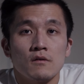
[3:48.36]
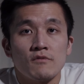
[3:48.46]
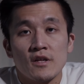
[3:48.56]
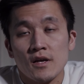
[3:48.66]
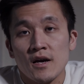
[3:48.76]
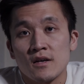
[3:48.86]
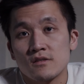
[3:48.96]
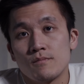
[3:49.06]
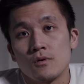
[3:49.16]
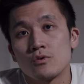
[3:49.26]
Red
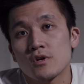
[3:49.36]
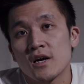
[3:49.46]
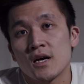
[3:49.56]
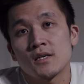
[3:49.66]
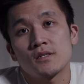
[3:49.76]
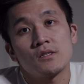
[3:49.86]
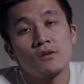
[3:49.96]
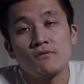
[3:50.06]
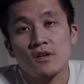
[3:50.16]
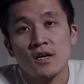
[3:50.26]
cars, blue cars,
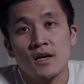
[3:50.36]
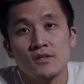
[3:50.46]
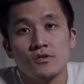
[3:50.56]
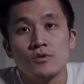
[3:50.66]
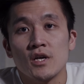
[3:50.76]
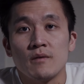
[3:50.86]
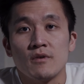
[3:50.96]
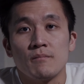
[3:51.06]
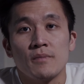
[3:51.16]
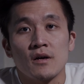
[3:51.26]
silver cars, you name
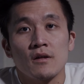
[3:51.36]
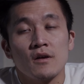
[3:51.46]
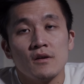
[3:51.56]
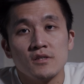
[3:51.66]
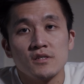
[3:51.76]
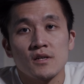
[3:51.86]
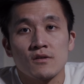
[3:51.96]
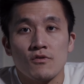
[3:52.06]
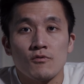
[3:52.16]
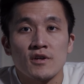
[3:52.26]
it, but these are
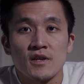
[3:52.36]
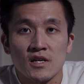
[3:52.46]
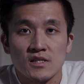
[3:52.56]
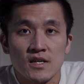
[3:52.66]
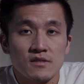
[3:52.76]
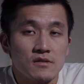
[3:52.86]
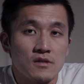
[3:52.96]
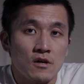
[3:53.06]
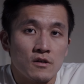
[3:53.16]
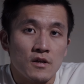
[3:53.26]
the three that I
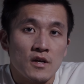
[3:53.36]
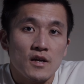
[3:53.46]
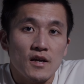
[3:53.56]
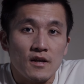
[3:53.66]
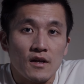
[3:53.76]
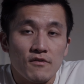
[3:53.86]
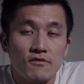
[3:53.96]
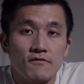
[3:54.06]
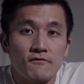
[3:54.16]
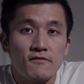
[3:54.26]
tested on and I
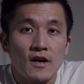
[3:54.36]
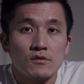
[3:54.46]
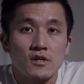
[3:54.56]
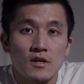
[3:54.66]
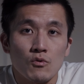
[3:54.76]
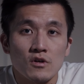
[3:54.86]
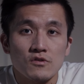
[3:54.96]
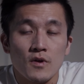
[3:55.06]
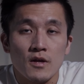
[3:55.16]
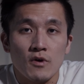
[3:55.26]
found that it works really